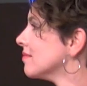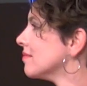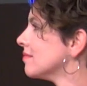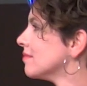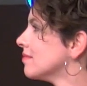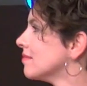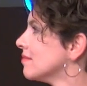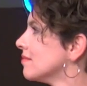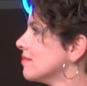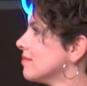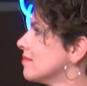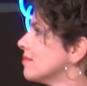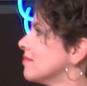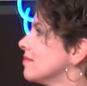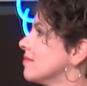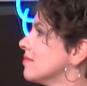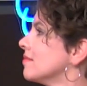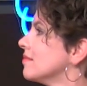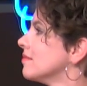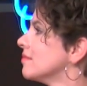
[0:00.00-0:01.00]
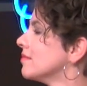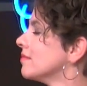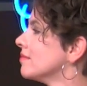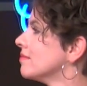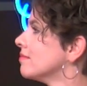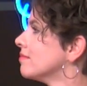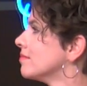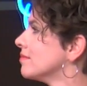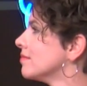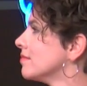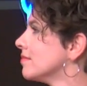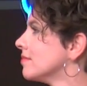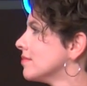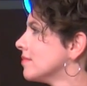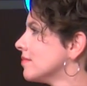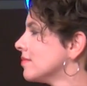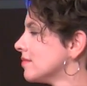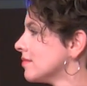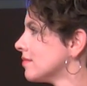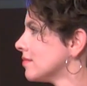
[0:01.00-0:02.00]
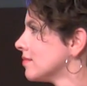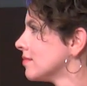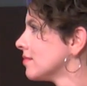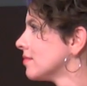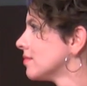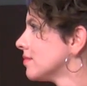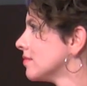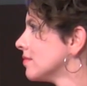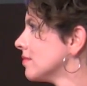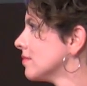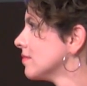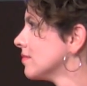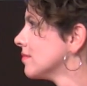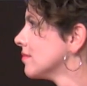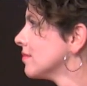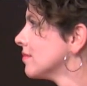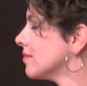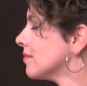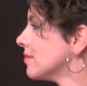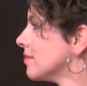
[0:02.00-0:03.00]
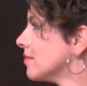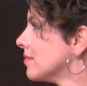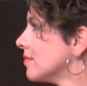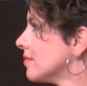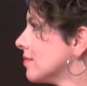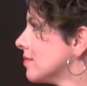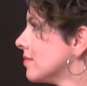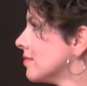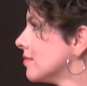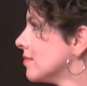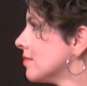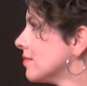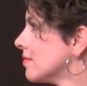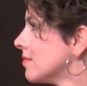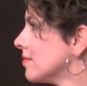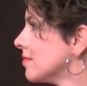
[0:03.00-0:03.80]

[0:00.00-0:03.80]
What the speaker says: (silent)